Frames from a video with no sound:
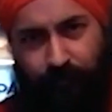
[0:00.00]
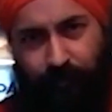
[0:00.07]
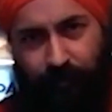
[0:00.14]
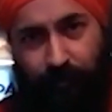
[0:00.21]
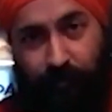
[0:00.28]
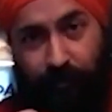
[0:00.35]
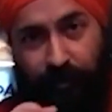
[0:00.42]

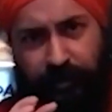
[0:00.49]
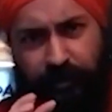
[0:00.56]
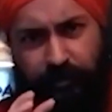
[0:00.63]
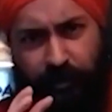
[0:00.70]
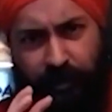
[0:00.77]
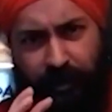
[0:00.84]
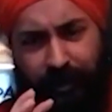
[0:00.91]
Your
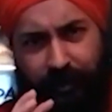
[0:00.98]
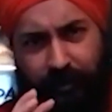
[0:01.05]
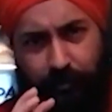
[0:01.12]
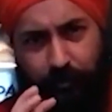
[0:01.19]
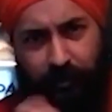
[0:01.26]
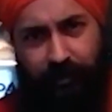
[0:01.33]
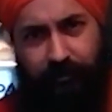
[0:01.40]
words will
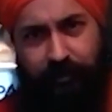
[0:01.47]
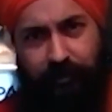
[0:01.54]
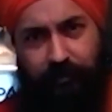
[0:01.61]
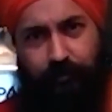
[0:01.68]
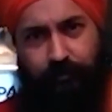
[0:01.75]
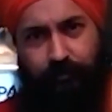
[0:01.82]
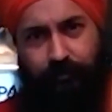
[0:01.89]
carry a
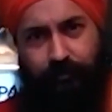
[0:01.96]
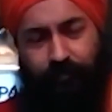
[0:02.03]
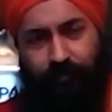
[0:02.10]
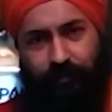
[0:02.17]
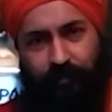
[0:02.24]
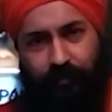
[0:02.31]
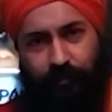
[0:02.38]
power
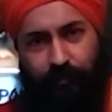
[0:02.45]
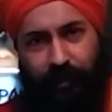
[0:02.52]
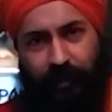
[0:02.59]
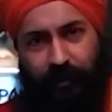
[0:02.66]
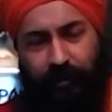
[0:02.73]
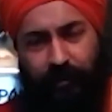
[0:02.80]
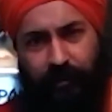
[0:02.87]

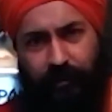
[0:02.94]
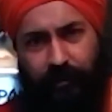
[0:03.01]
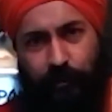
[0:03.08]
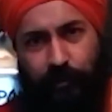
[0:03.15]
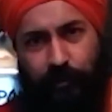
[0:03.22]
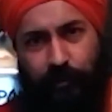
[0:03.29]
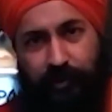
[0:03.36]
when
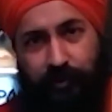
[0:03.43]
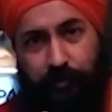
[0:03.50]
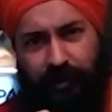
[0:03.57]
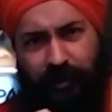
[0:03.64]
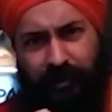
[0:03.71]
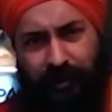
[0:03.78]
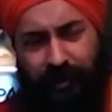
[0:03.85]
you
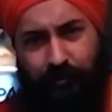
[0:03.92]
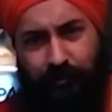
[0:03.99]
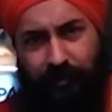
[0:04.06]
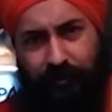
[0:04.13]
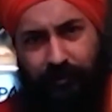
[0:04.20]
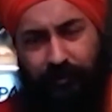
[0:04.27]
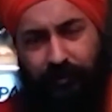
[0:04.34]
speak
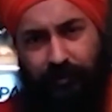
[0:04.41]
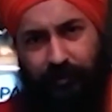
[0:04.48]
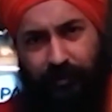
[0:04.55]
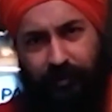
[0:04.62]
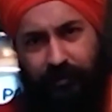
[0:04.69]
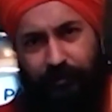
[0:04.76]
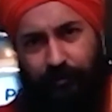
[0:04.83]
them
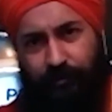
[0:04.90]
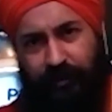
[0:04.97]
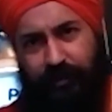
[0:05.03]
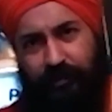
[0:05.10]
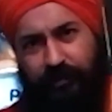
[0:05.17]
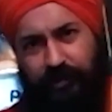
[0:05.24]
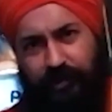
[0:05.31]
not
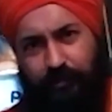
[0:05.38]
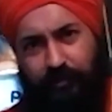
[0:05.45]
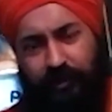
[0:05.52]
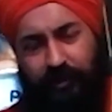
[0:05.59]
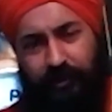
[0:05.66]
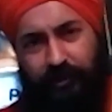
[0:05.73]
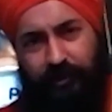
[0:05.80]
with
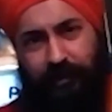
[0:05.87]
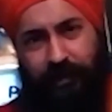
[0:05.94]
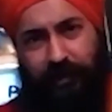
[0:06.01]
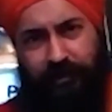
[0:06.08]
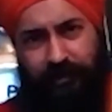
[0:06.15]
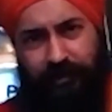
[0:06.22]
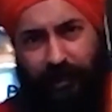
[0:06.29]
some
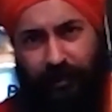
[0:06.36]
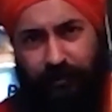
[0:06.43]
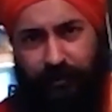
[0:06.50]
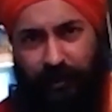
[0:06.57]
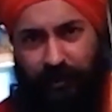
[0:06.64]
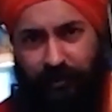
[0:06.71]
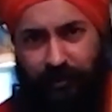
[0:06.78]
hidden
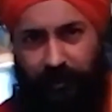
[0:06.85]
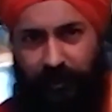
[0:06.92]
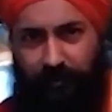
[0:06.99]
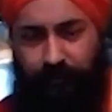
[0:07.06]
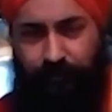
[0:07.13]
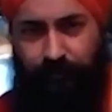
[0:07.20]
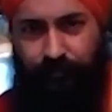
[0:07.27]

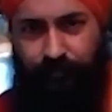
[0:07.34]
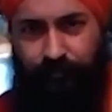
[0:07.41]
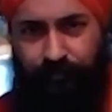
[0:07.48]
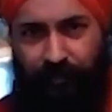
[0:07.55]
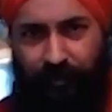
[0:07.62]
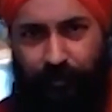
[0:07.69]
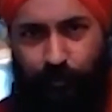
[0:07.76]
agenda,
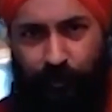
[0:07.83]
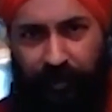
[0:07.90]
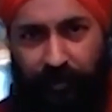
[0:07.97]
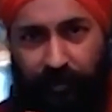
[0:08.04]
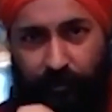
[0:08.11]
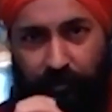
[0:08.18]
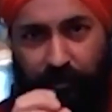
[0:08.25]

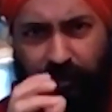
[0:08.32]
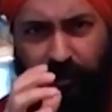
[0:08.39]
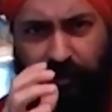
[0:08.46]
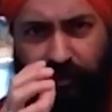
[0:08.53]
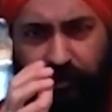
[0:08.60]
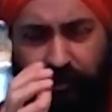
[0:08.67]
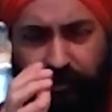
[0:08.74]
when the
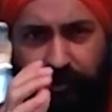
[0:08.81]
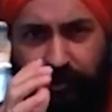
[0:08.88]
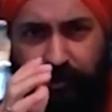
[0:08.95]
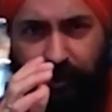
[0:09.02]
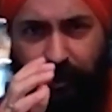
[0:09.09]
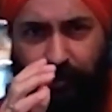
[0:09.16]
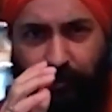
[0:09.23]

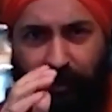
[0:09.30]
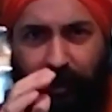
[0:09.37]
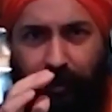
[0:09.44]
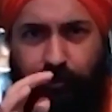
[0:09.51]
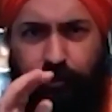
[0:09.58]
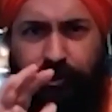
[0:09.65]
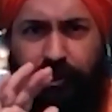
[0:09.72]
words come
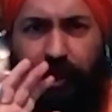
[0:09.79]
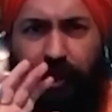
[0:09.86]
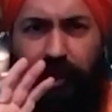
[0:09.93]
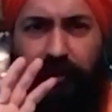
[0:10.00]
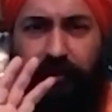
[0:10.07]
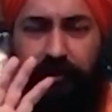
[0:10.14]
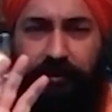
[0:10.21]
out
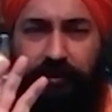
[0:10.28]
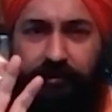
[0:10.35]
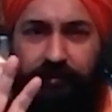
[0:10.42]
naked,